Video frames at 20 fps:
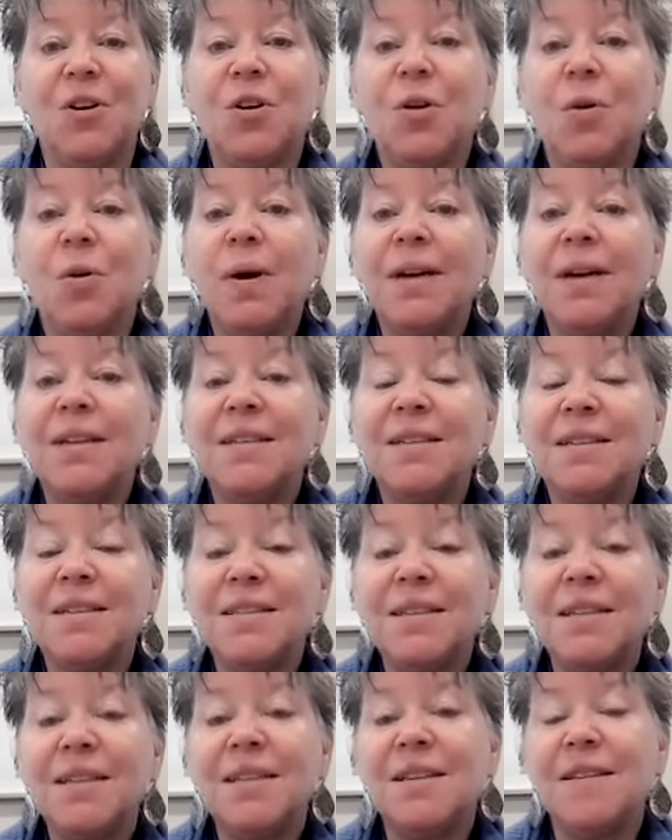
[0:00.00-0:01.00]
Go ahead and
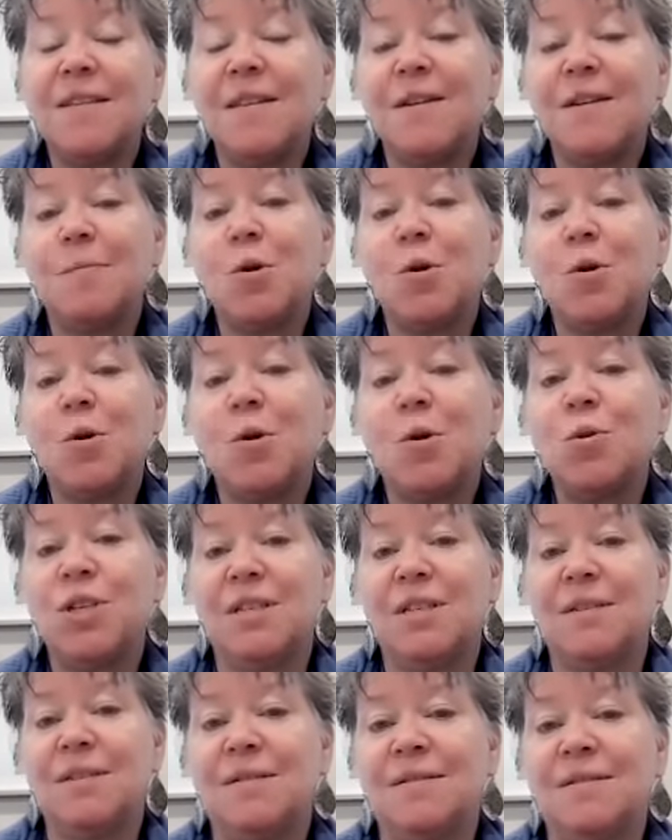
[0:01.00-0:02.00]
sit in the
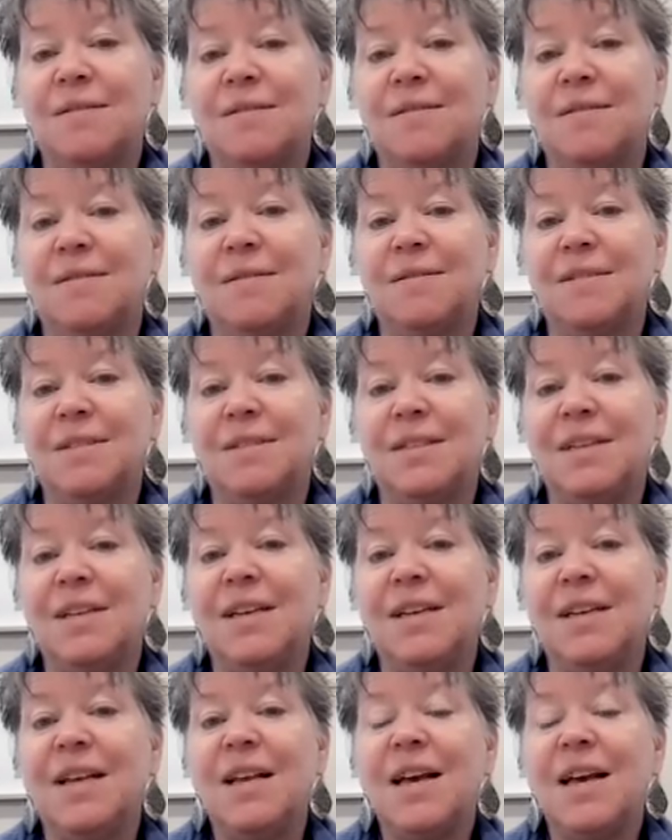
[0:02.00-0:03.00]
emotion,
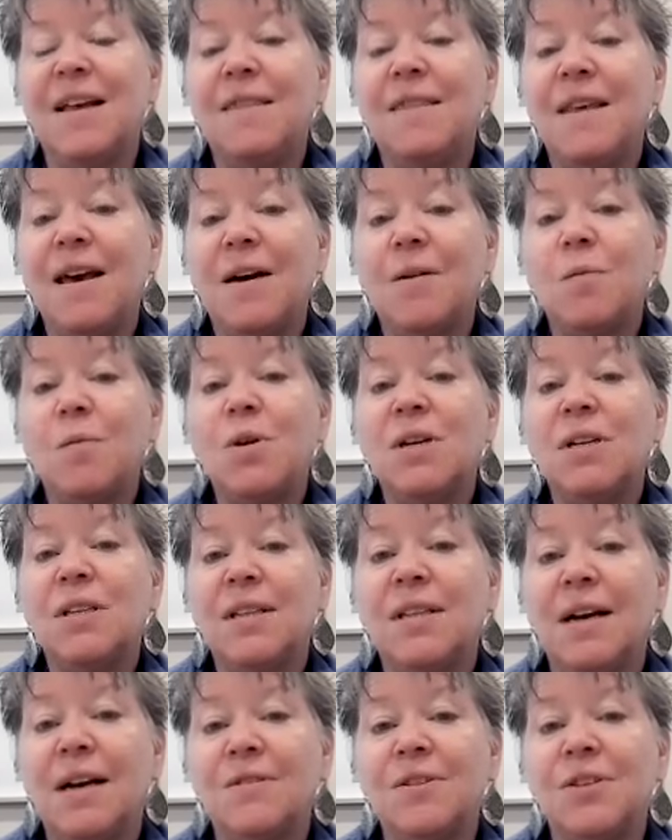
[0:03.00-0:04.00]
and that will
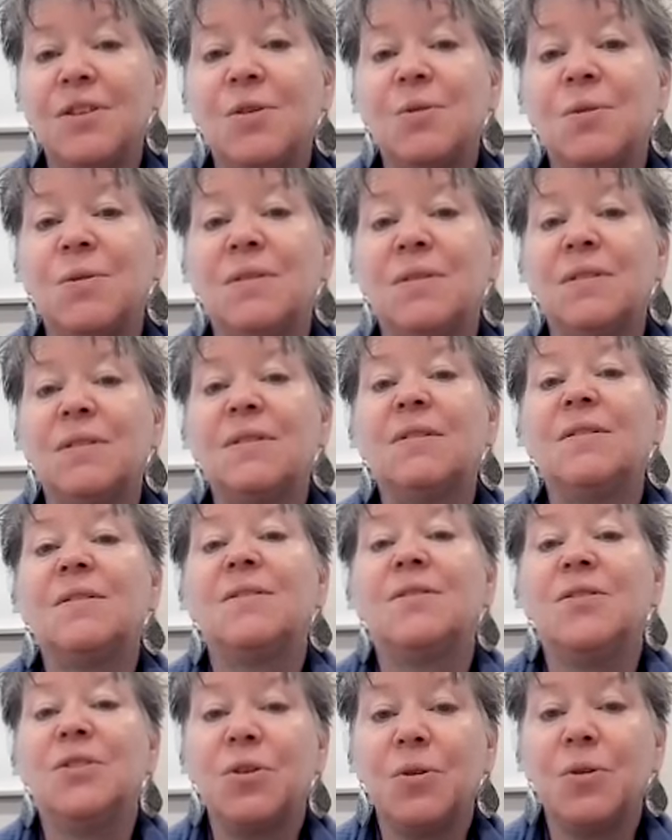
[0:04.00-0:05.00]
allow you
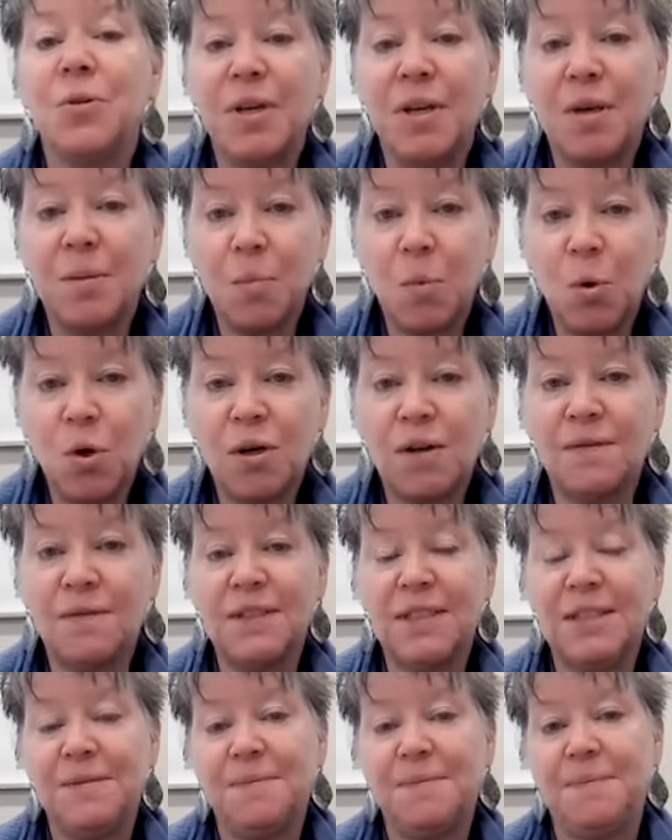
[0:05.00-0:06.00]
to create more of
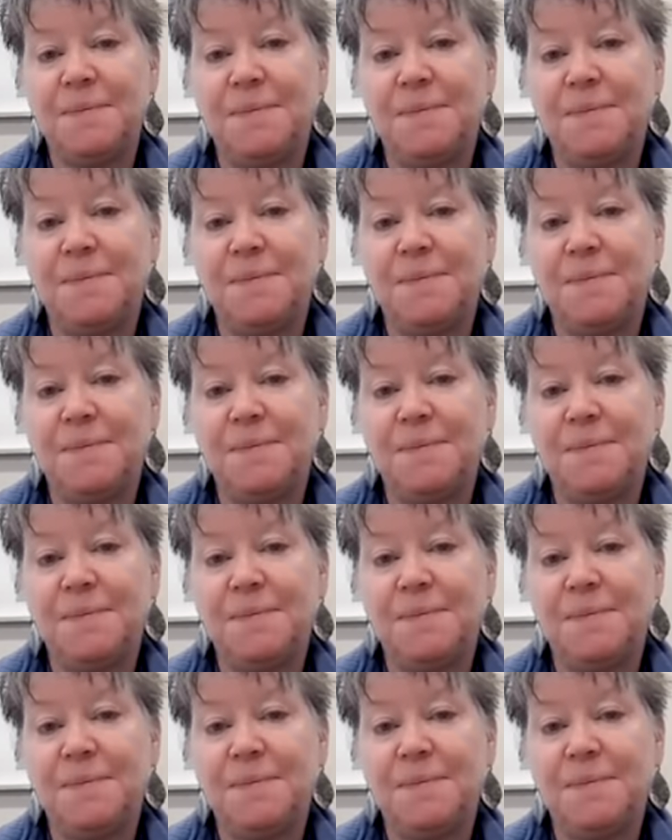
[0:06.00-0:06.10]
it.